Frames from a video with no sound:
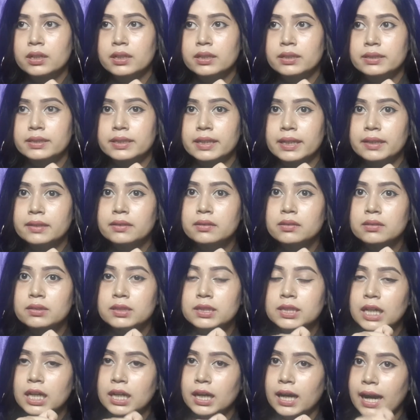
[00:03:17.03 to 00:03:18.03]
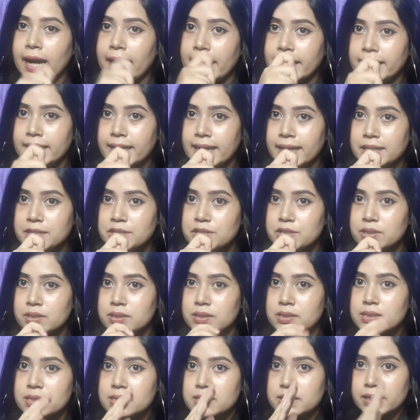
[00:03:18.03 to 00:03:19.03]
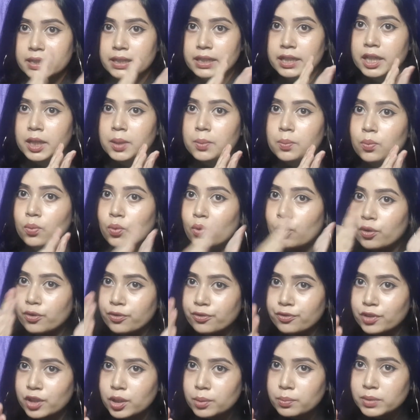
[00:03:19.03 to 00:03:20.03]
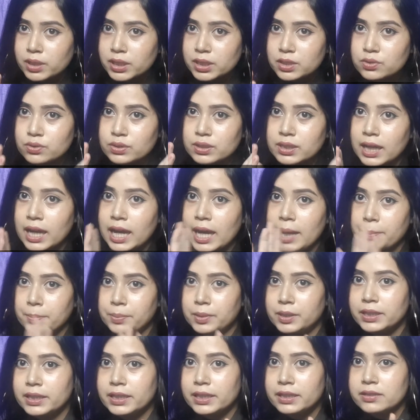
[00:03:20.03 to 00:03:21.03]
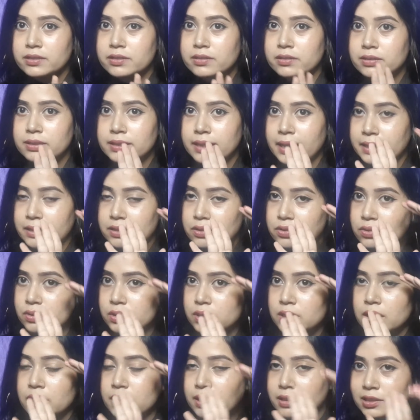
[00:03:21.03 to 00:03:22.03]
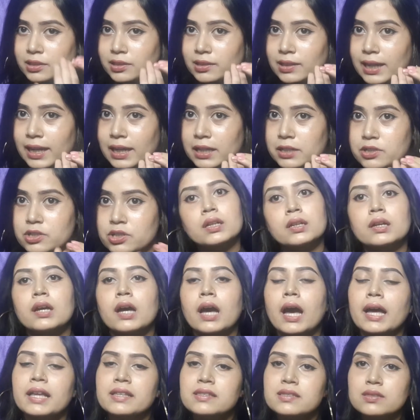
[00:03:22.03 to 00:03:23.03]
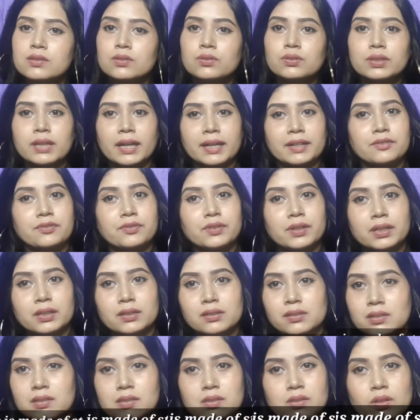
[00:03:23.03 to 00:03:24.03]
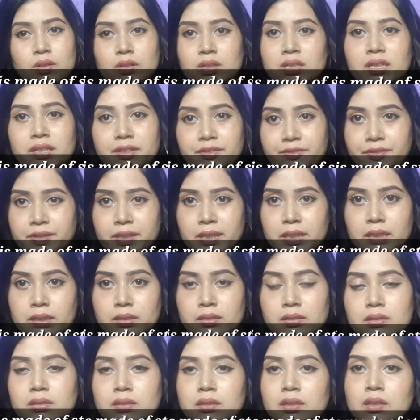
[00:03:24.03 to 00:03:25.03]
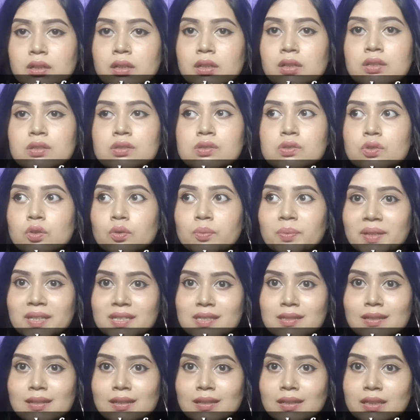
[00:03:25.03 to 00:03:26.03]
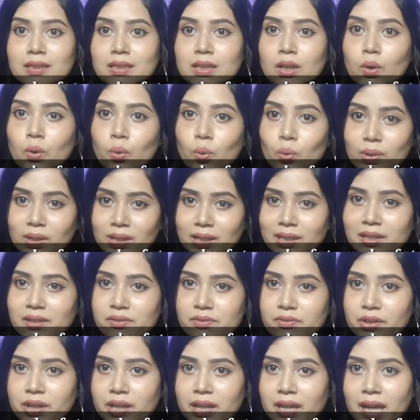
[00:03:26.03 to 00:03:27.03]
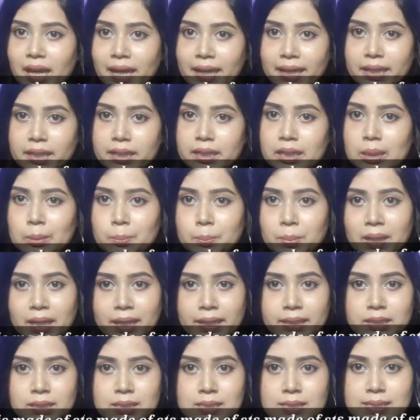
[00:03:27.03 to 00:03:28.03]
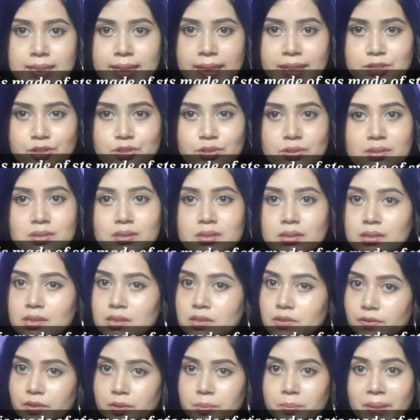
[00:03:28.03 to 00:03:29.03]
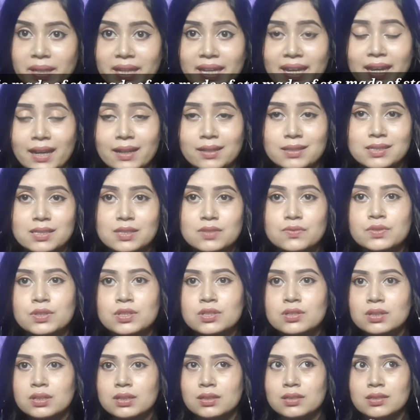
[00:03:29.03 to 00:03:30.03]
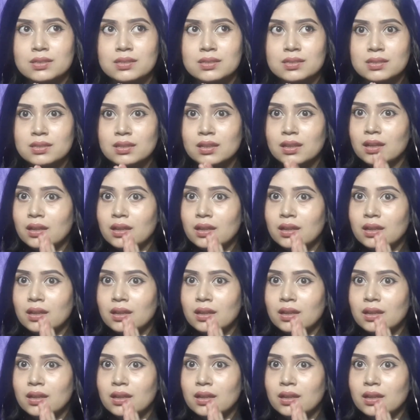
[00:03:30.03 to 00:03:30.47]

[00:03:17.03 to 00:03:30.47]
then the eyelash is sticking more firmly to the applicator than to the other lash, and so that way it is not convenient. So basically the only way I can apply these lashes is with my hands, which is